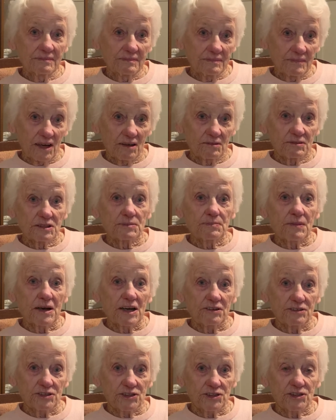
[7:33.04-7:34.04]
I was
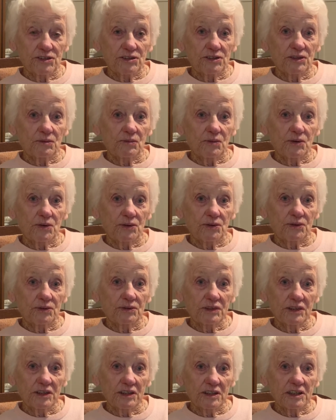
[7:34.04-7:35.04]
married during the war,
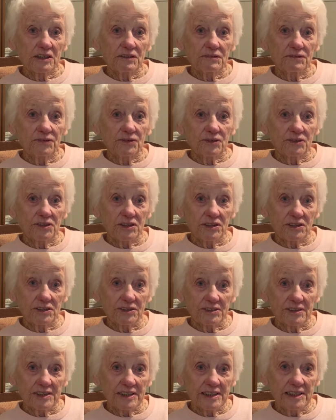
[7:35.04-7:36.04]

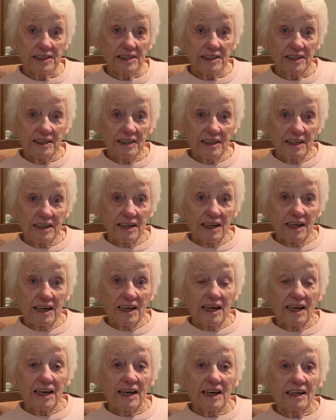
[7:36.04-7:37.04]
1943,
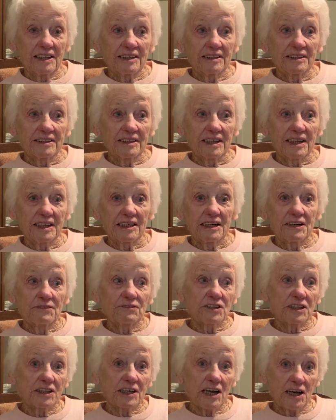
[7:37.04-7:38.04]
and
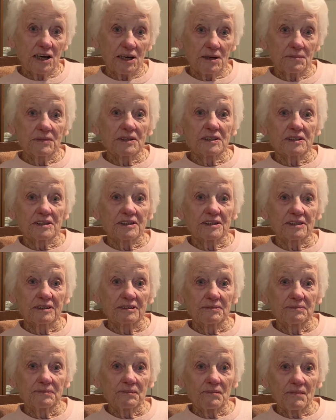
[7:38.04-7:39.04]
lived at home
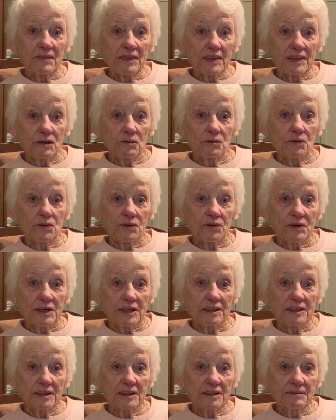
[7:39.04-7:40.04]
until the war
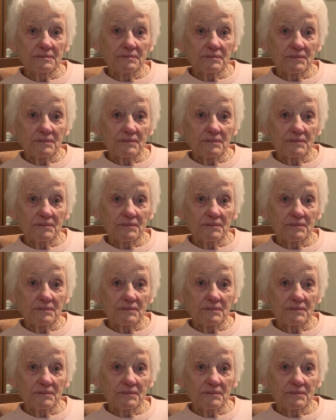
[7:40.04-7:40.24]
ended.